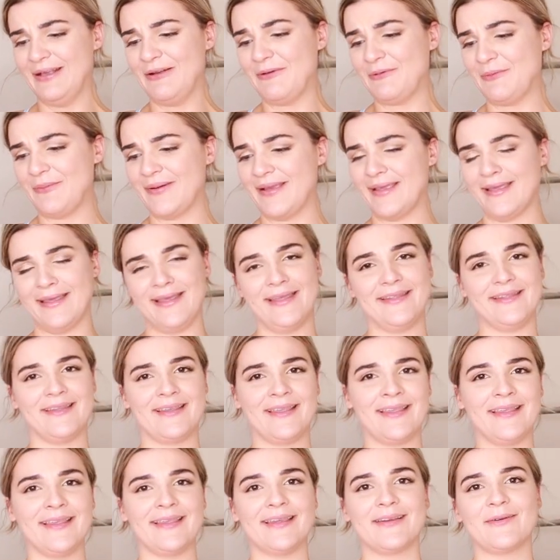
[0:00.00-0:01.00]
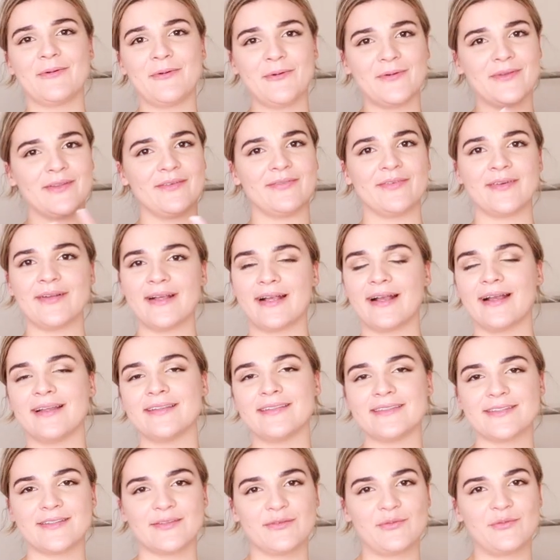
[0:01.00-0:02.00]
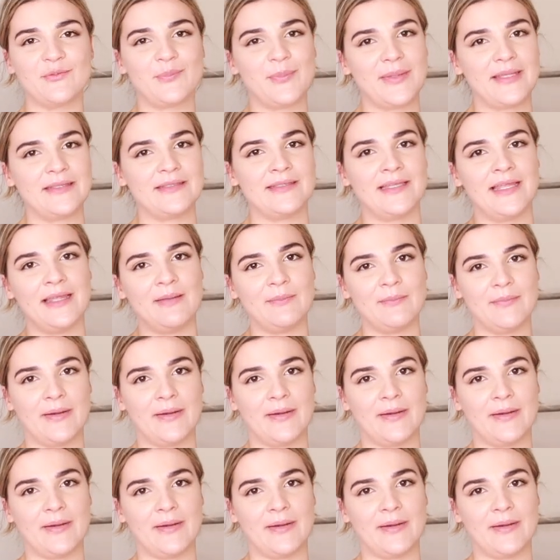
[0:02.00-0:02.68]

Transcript: where you can get all different kinds of big name